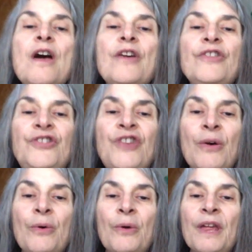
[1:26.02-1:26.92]

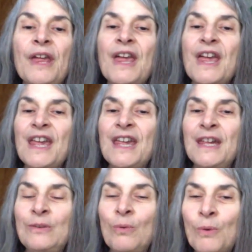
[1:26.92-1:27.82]
So,
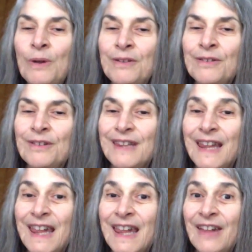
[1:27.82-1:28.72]
in order to
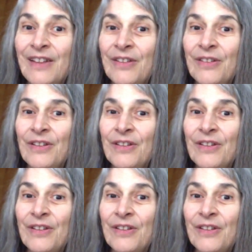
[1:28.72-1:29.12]
heal,